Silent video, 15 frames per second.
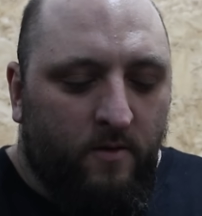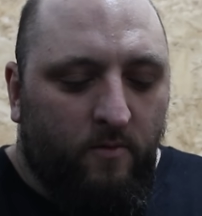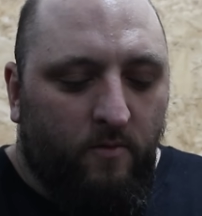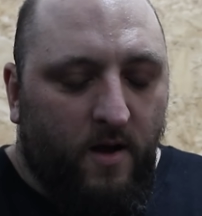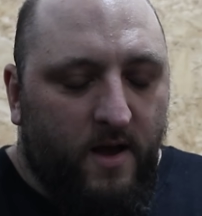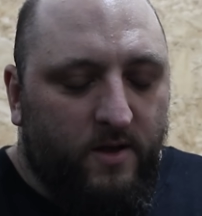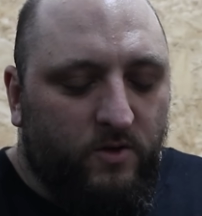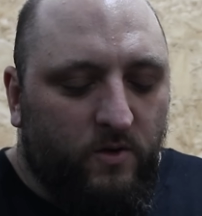
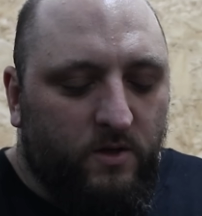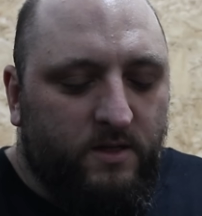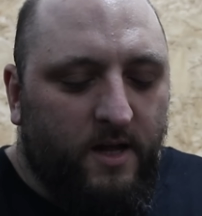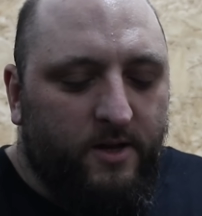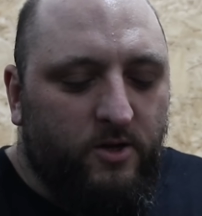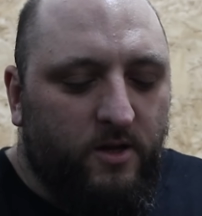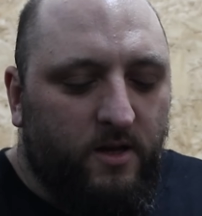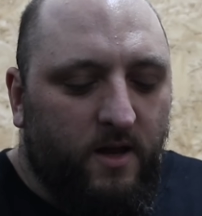Right, so
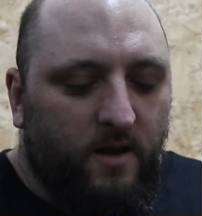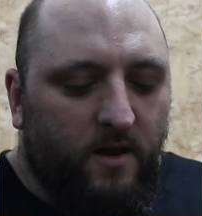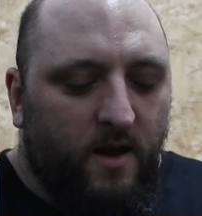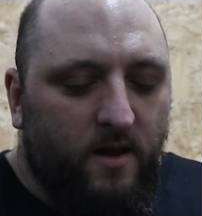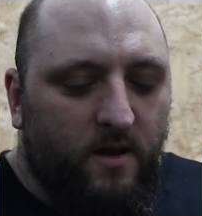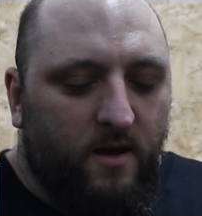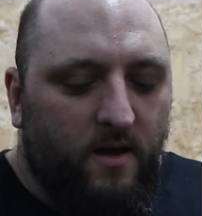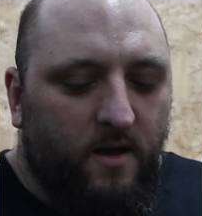essentially
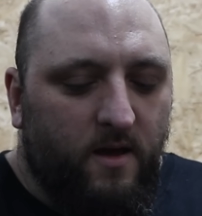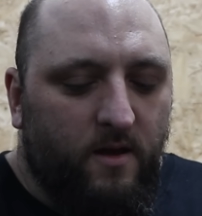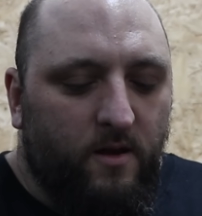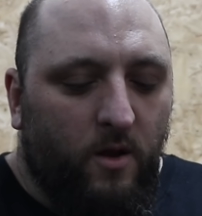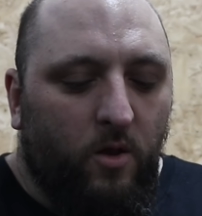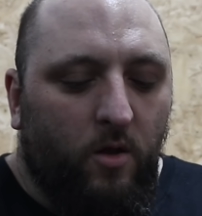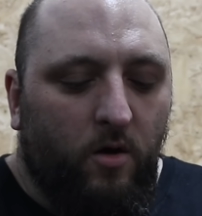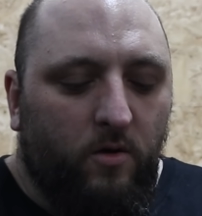in
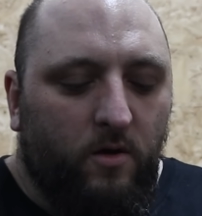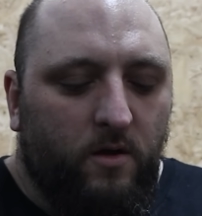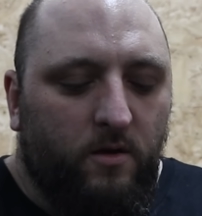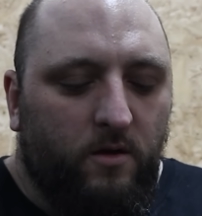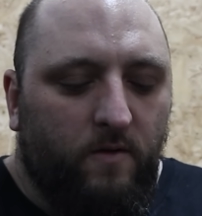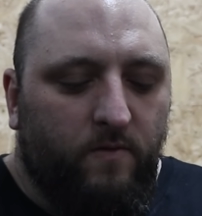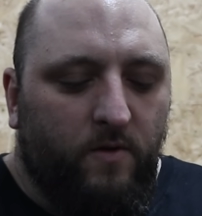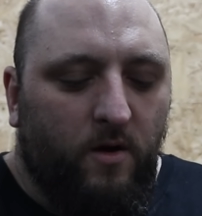a log
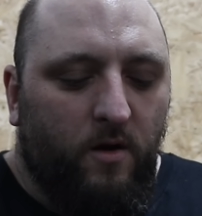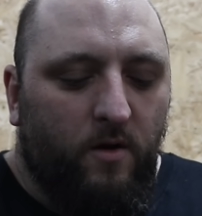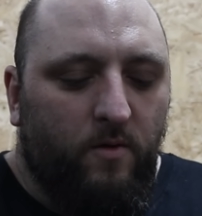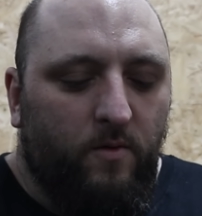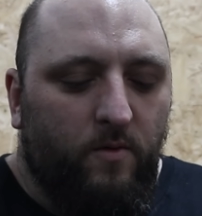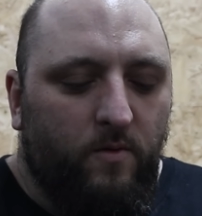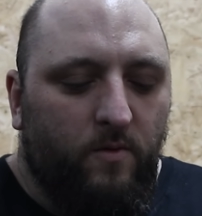you've got